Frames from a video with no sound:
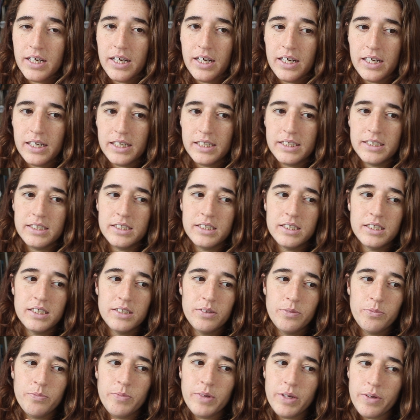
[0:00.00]
and
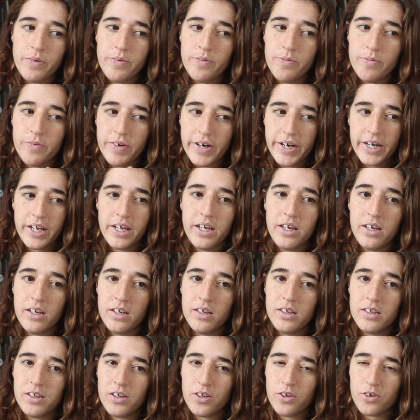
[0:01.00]
be
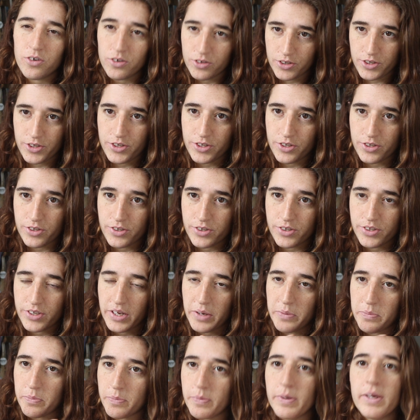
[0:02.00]
very conscious
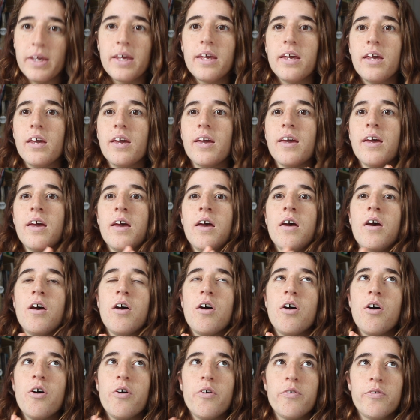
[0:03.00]
and picky
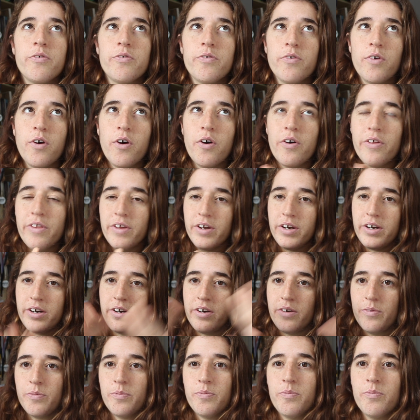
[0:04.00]
of
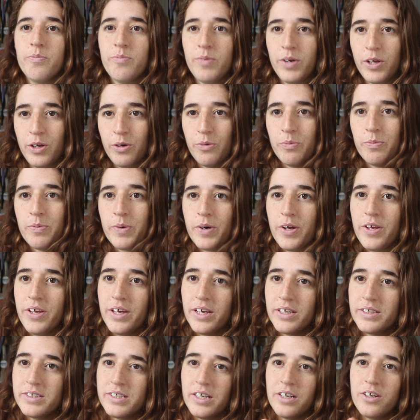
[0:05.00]
other new
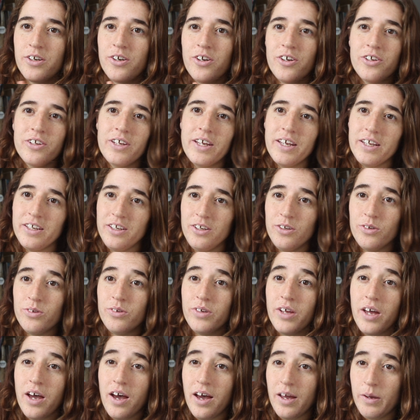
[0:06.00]
projects and not get into
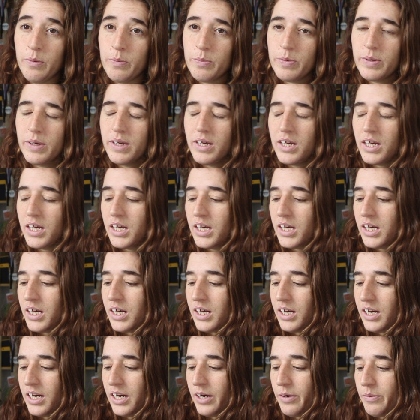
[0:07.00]
the hype.
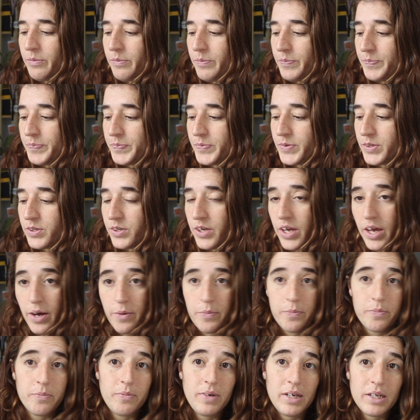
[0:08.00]
So
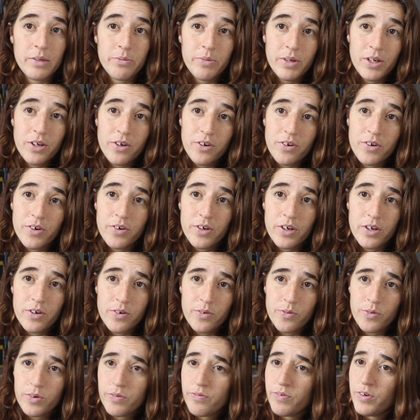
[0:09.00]
yeah, let me know
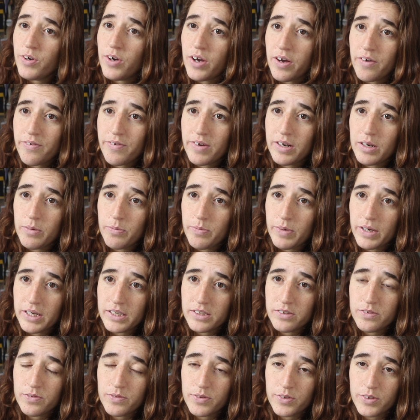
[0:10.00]
if you have any
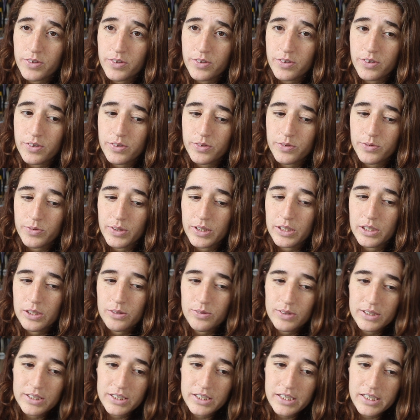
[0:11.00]
plans for
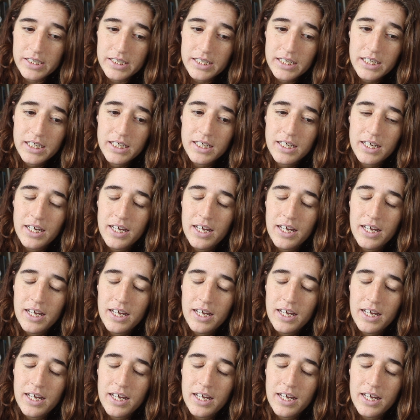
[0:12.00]
2023,